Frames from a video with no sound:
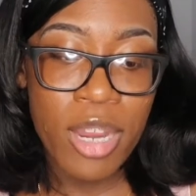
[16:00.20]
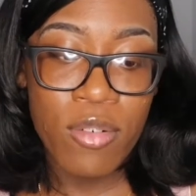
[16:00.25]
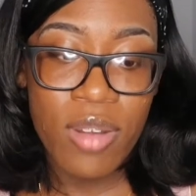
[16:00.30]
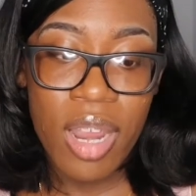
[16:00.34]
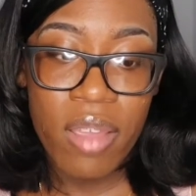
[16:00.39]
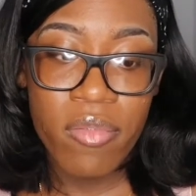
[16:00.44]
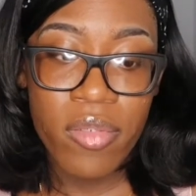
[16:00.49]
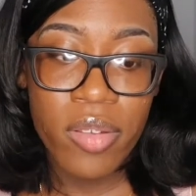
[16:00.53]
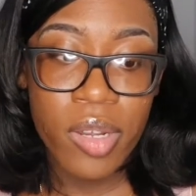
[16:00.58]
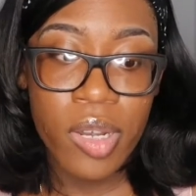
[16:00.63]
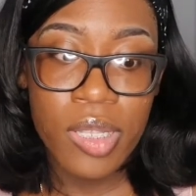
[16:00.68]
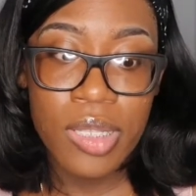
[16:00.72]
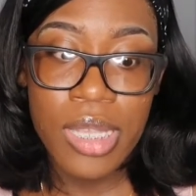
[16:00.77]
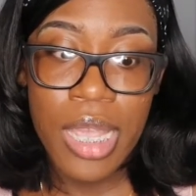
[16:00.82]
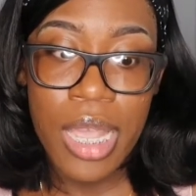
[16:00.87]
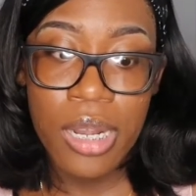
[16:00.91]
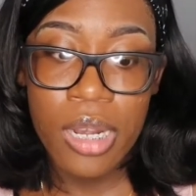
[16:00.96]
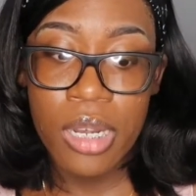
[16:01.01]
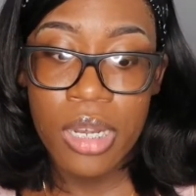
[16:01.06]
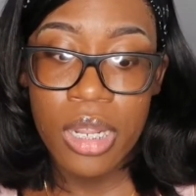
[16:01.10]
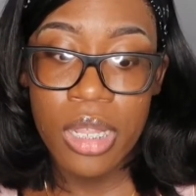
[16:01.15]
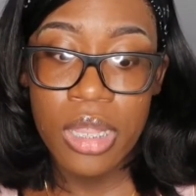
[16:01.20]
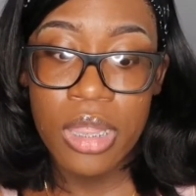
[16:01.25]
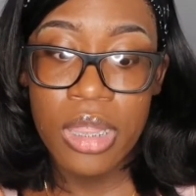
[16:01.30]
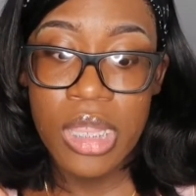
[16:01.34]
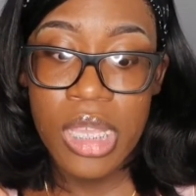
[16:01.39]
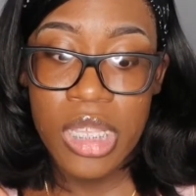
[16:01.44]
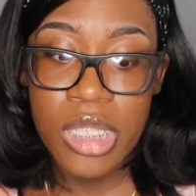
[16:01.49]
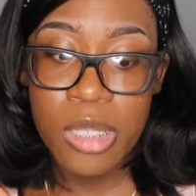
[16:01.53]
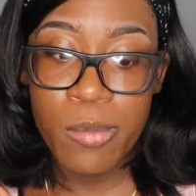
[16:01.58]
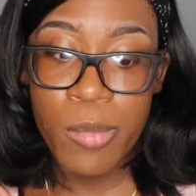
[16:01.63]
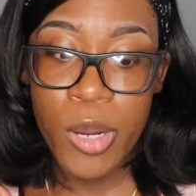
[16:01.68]
graphic designer did
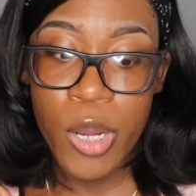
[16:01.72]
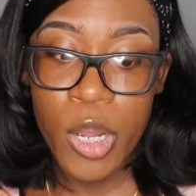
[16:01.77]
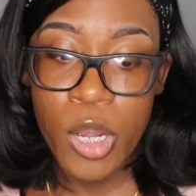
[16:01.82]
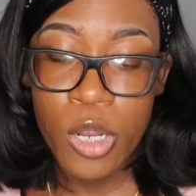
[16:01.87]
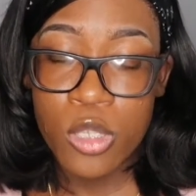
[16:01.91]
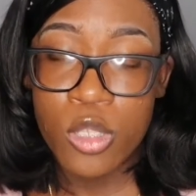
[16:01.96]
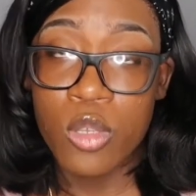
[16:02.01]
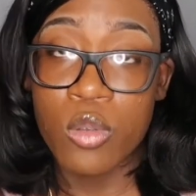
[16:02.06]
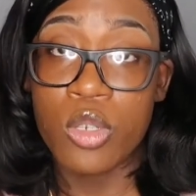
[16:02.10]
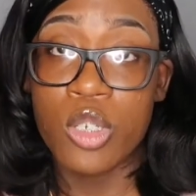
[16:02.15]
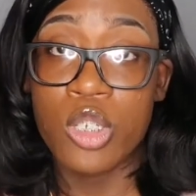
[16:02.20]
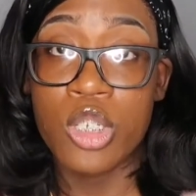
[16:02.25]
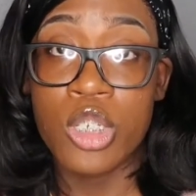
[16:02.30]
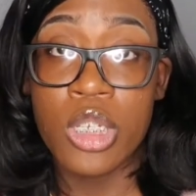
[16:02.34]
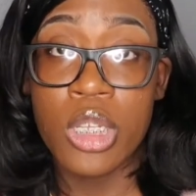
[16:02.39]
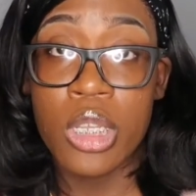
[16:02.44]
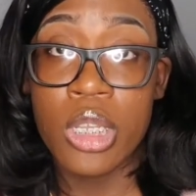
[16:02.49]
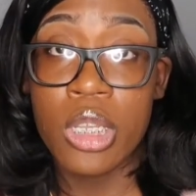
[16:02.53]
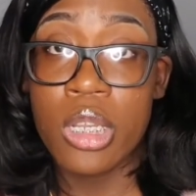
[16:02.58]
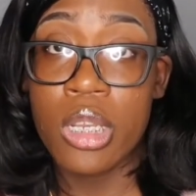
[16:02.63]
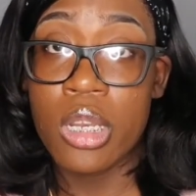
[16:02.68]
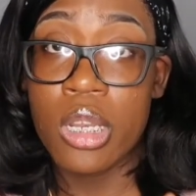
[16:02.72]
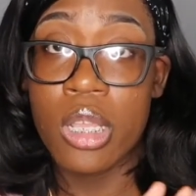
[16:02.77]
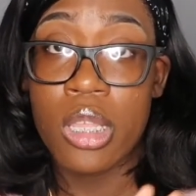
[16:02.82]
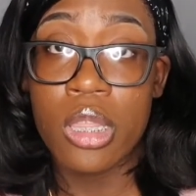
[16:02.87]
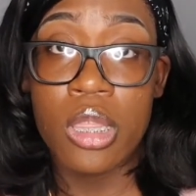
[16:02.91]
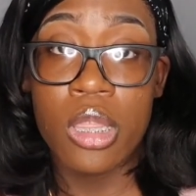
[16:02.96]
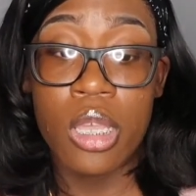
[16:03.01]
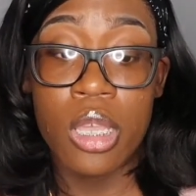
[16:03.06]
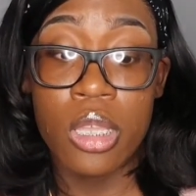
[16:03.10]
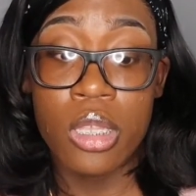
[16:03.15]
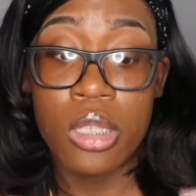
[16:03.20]
this part so she
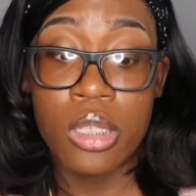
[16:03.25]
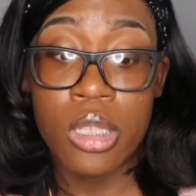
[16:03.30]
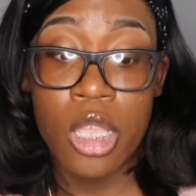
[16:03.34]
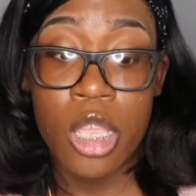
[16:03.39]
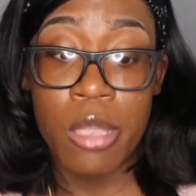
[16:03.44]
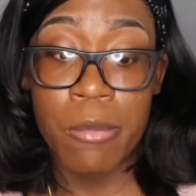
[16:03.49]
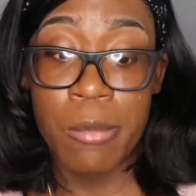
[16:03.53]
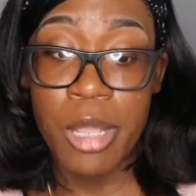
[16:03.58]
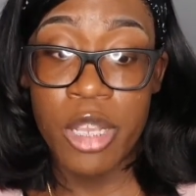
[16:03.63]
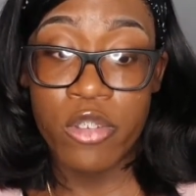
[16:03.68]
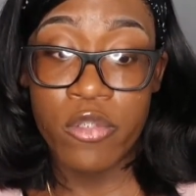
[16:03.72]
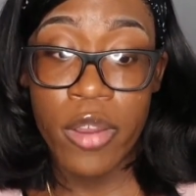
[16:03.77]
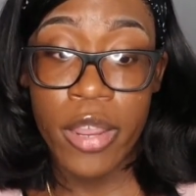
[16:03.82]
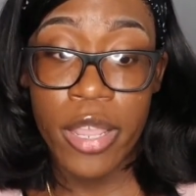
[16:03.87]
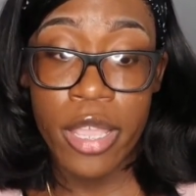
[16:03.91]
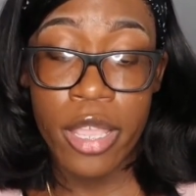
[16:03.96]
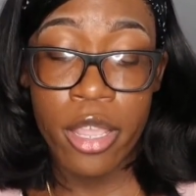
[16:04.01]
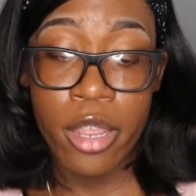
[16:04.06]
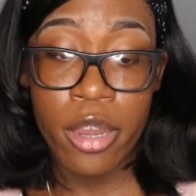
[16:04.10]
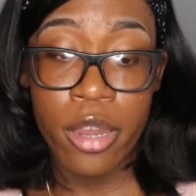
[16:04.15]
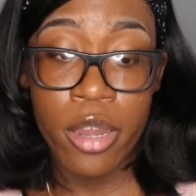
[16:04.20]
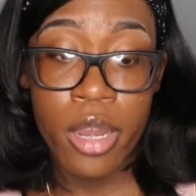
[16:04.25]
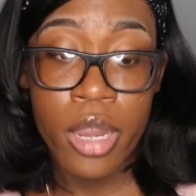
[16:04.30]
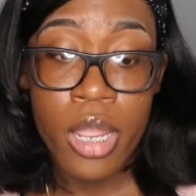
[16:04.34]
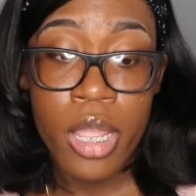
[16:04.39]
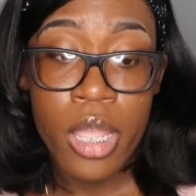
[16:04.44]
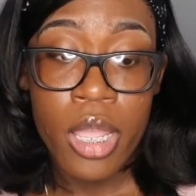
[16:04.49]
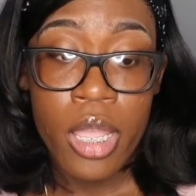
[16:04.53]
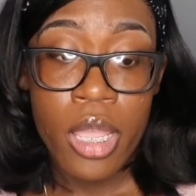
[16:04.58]
did this image right here